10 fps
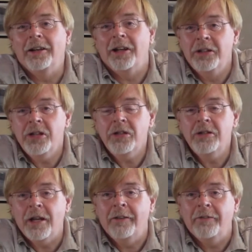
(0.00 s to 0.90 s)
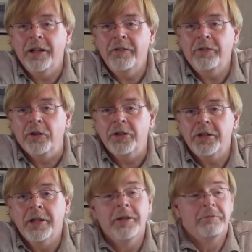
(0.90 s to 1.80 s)
conditioned and
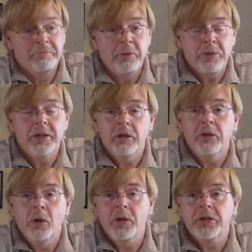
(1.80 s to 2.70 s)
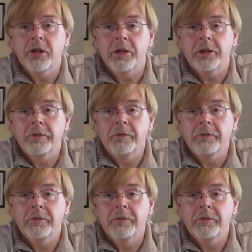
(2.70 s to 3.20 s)
influenced, but we still know what's good.